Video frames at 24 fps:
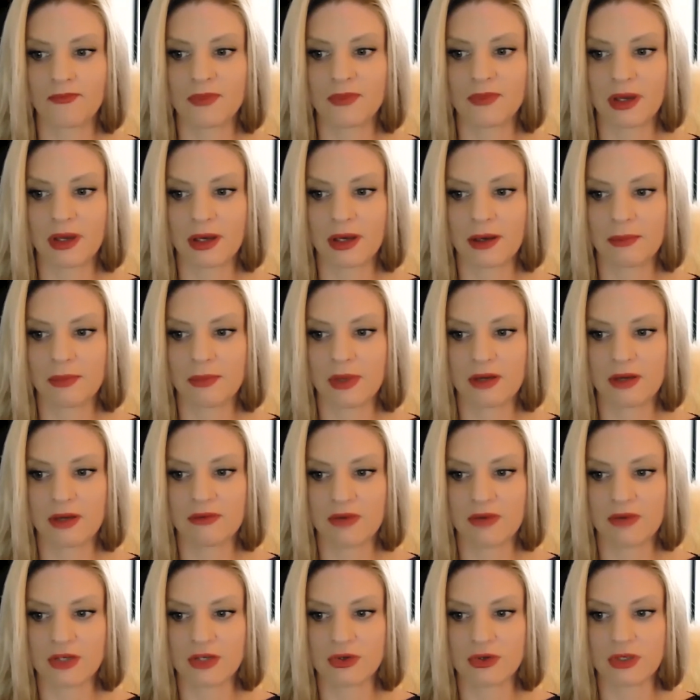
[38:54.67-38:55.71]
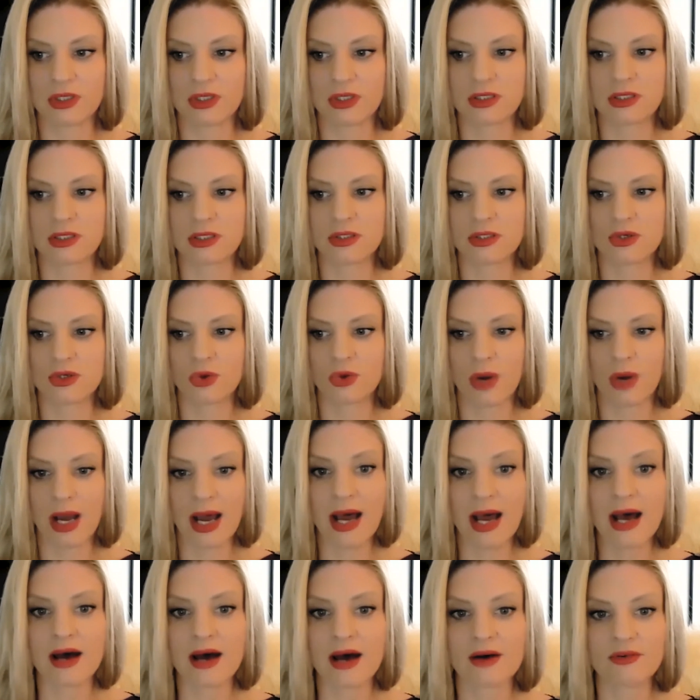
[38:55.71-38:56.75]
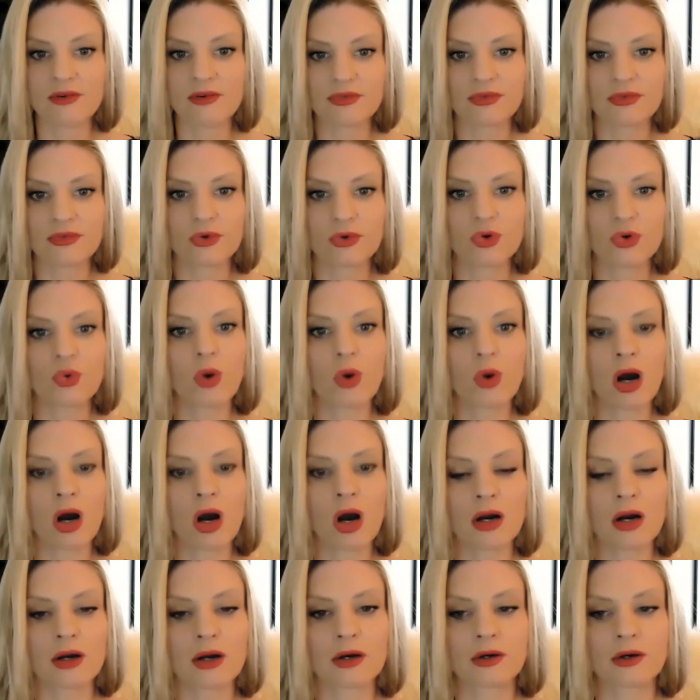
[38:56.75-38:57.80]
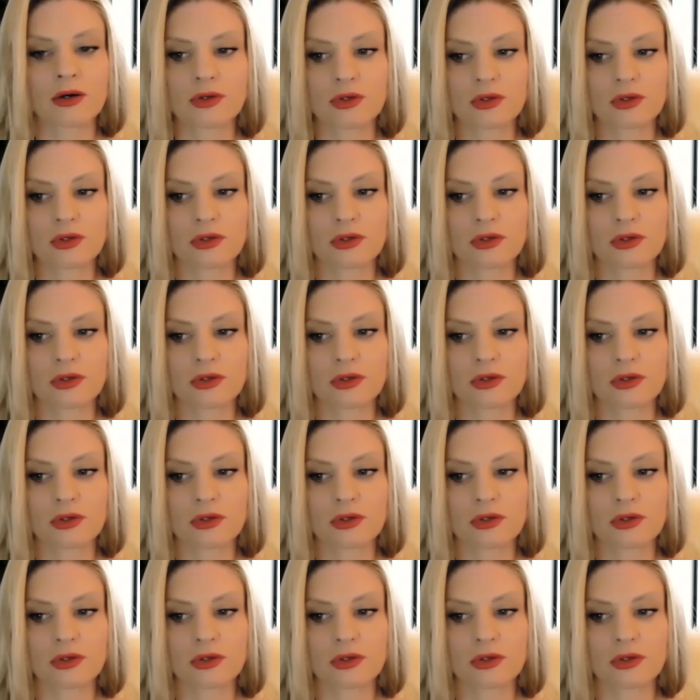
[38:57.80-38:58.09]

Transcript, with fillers: and veterans who are